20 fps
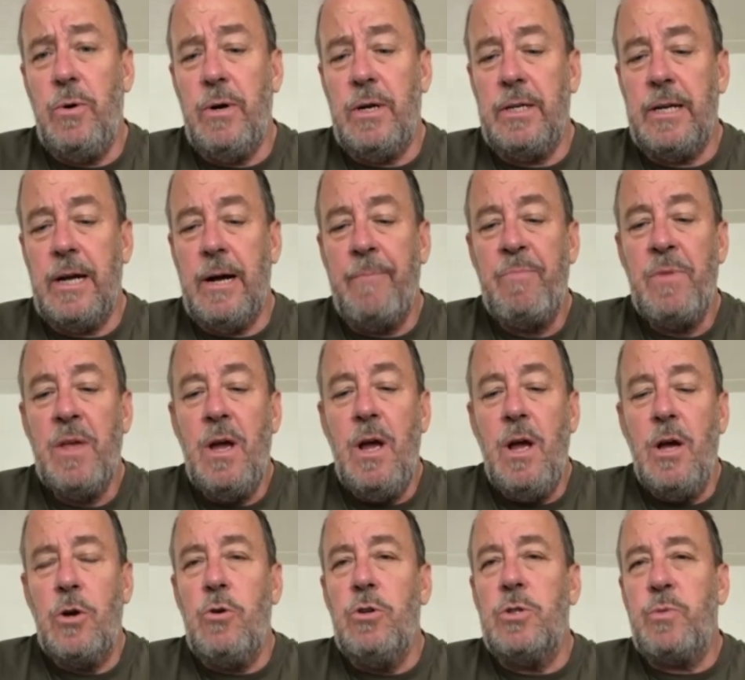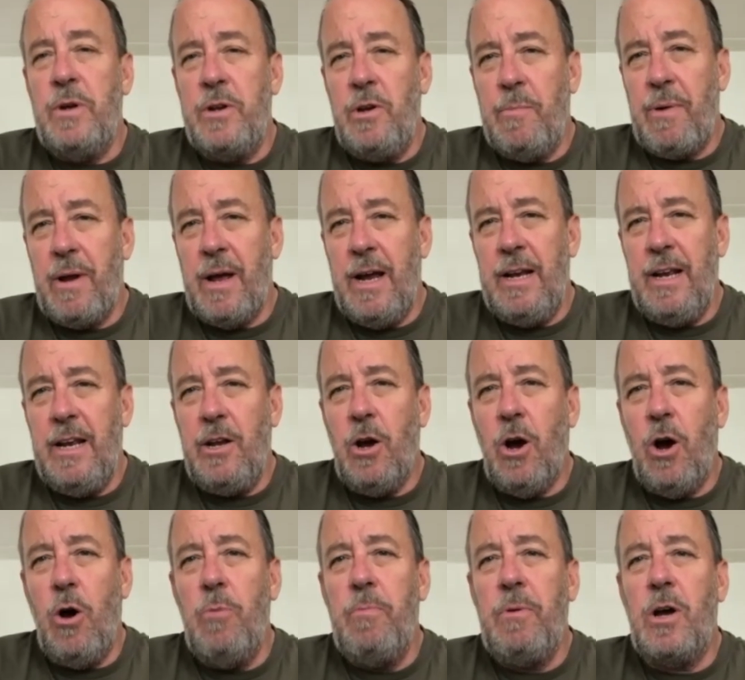And of course, when you're playing in your
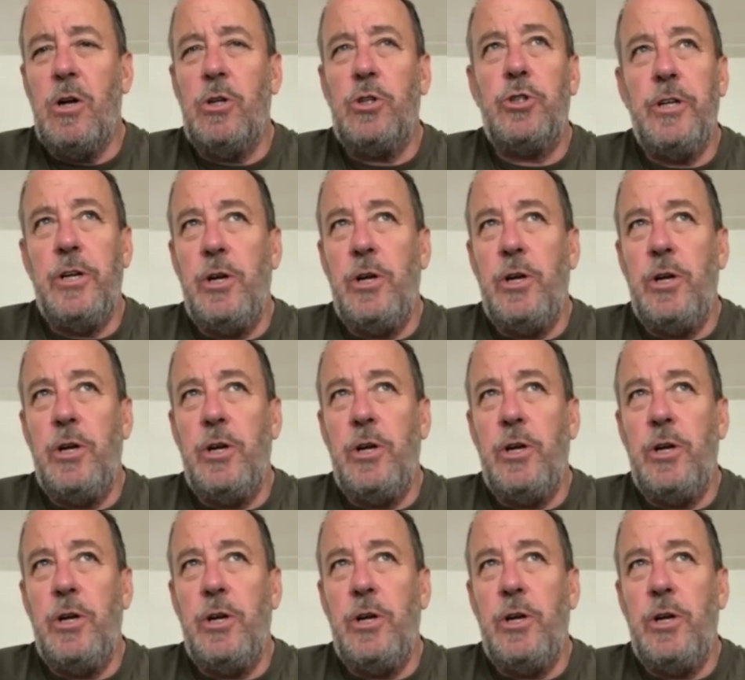home country,